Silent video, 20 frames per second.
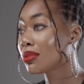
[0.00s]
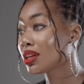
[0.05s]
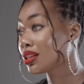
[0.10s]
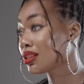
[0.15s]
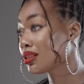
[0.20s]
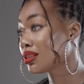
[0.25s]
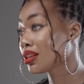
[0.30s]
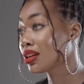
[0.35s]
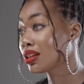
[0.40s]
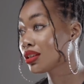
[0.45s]

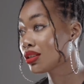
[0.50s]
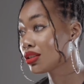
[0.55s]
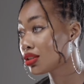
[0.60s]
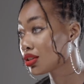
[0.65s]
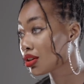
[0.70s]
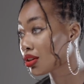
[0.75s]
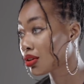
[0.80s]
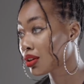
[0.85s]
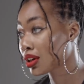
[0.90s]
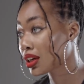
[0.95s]
in
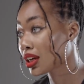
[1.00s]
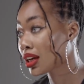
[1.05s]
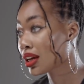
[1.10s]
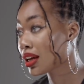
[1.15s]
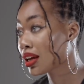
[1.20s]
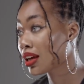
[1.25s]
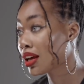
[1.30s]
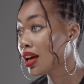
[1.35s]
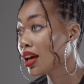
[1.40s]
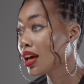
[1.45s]

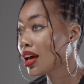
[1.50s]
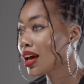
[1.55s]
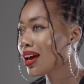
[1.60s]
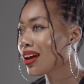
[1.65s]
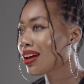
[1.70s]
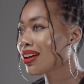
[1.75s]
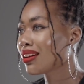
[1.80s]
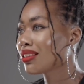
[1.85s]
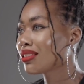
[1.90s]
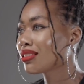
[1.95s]
Nigeria
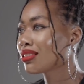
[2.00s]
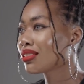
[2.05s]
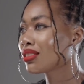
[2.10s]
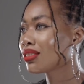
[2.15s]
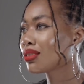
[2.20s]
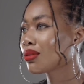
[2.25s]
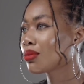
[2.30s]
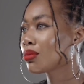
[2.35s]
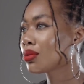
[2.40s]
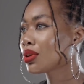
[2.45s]
and
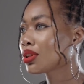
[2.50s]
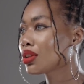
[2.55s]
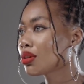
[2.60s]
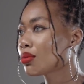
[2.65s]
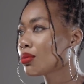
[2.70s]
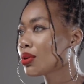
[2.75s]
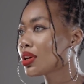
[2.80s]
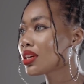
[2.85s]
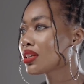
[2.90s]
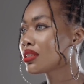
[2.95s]
one of the
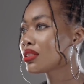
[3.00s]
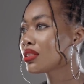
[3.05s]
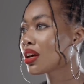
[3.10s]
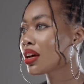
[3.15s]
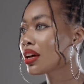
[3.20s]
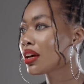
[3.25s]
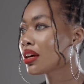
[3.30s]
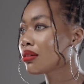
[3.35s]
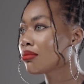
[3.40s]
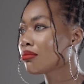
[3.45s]
ways
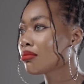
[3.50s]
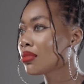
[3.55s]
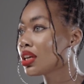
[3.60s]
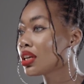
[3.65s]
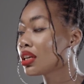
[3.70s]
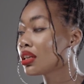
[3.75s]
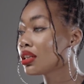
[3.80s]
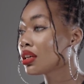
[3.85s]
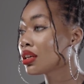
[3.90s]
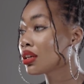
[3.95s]
I
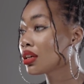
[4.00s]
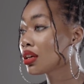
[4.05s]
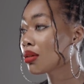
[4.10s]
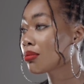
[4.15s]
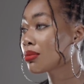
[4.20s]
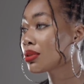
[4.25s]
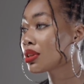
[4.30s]
make an income